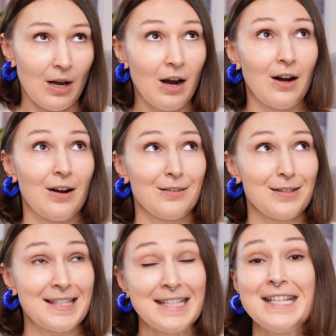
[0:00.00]
are
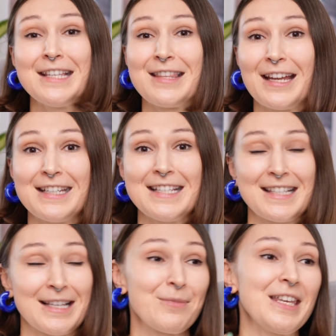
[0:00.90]
seeing that
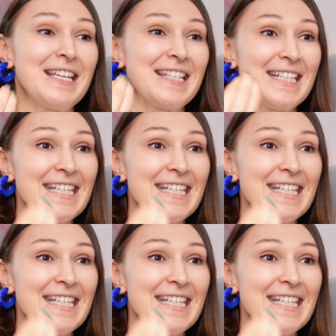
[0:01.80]
something is